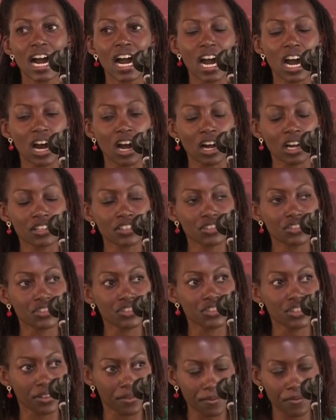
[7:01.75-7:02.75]
are
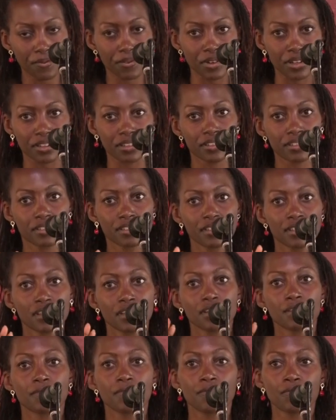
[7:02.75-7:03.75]
different
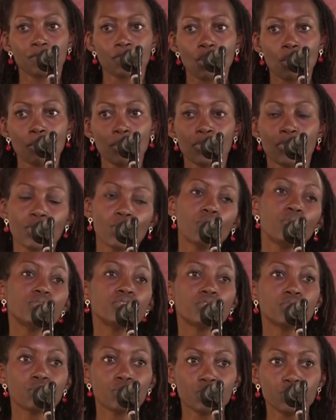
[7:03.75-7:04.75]
from
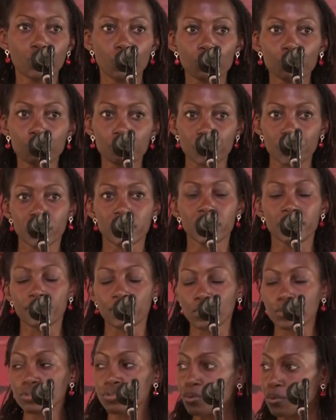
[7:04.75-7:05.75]
those who don't believe,
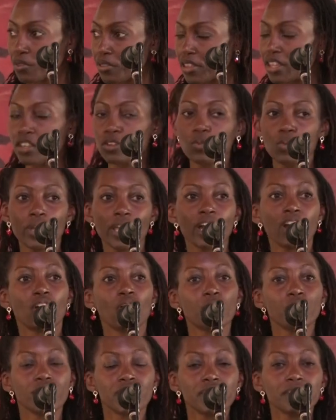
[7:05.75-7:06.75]
those who think we are
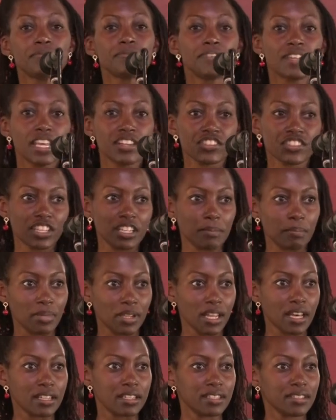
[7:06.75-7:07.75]
only flesh and
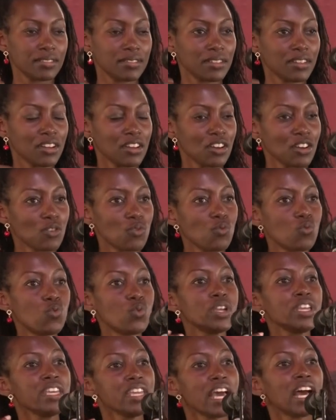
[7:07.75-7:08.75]
blood.
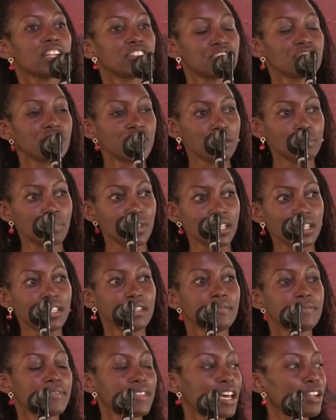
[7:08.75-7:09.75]
We actually
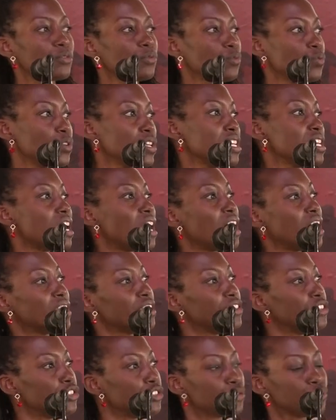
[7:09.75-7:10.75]
believe that we are
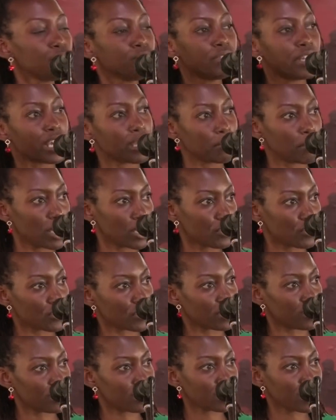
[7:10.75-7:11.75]
in 2
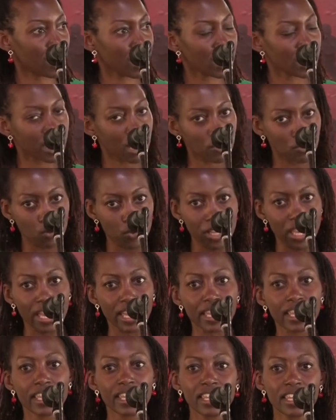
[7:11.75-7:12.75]
dimensions, that we are
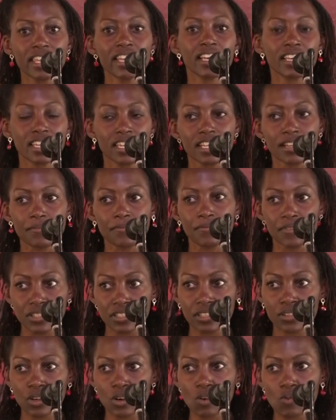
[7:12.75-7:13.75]
here in a
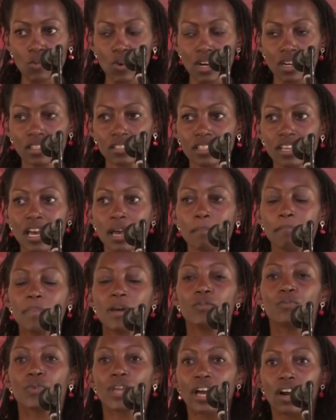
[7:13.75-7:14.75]
physical world,
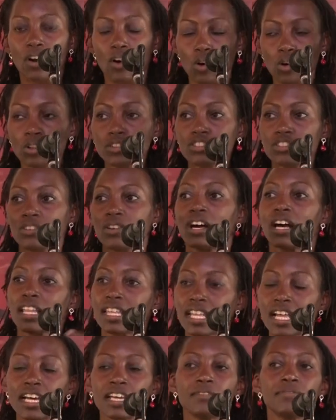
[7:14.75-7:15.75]
but we are also
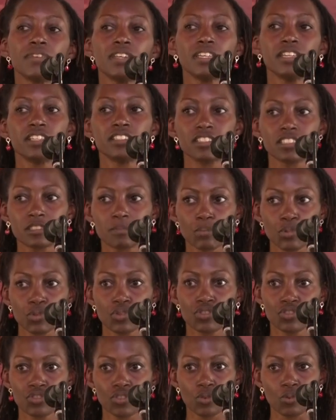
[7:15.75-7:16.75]
alive in a
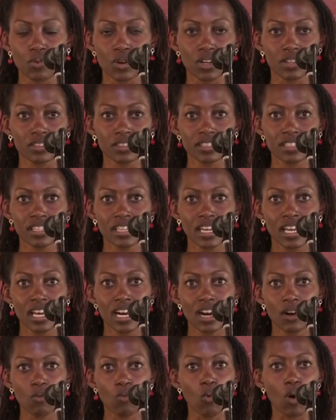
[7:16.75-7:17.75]
spiritual world.
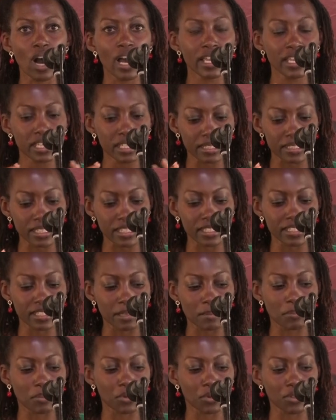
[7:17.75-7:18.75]
Why is this
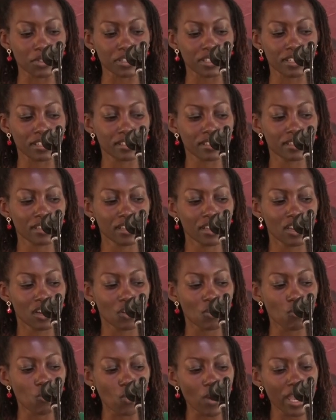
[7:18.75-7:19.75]
important?
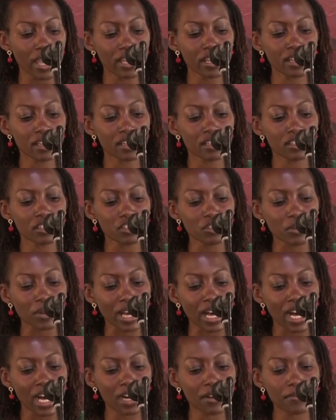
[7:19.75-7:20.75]
When you
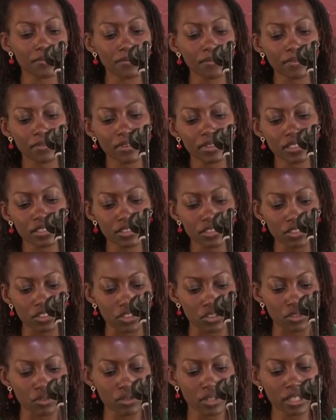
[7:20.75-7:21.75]
have
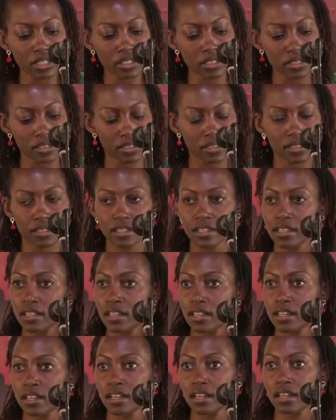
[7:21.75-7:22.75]
students
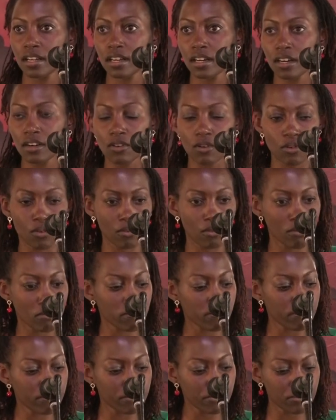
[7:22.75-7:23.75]
or,
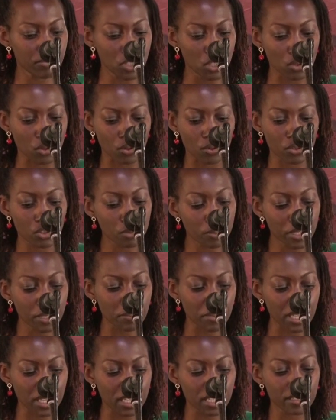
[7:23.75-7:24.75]
you know, human
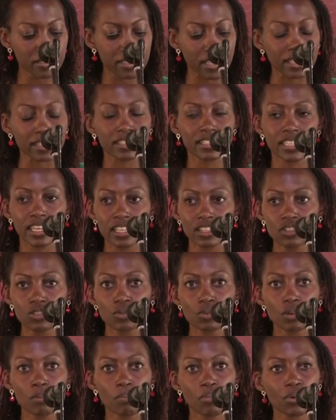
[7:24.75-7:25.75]
beings that get
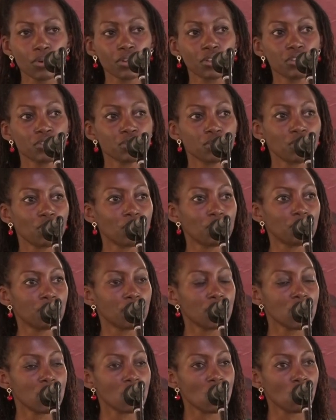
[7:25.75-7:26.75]
to a point of
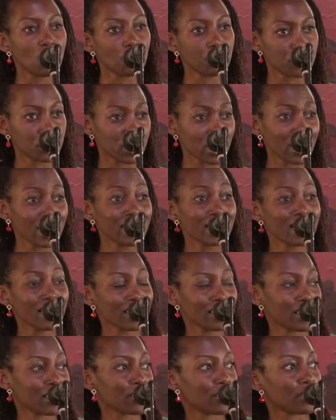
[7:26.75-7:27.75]

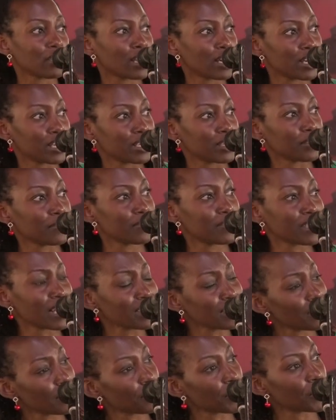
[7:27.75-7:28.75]
taking their lives,
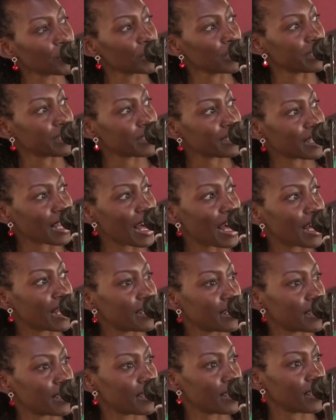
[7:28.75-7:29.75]
that's a very
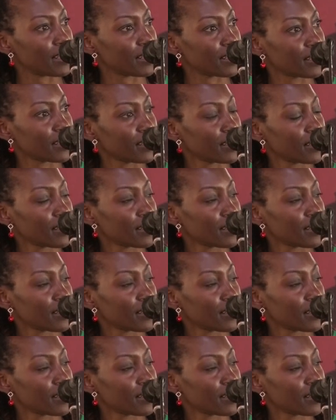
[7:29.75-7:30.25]
sad thing.